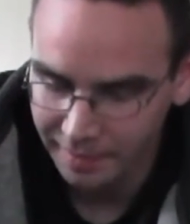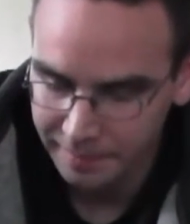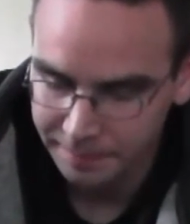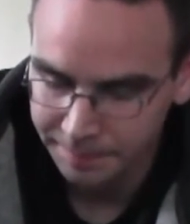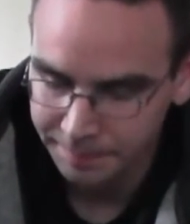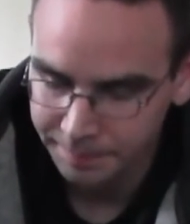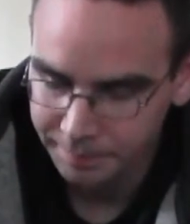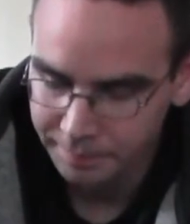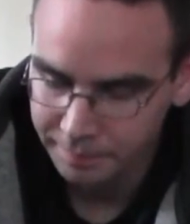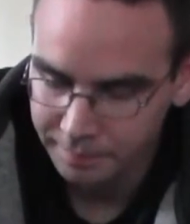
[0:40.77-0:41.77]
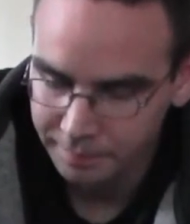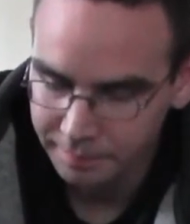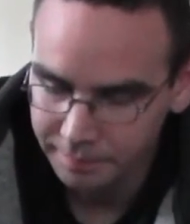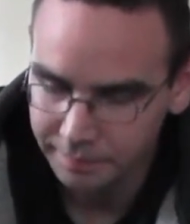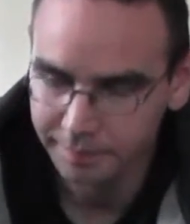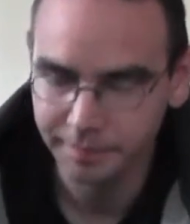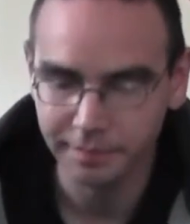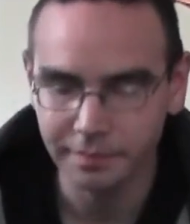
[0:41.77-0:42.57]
Nothing is said.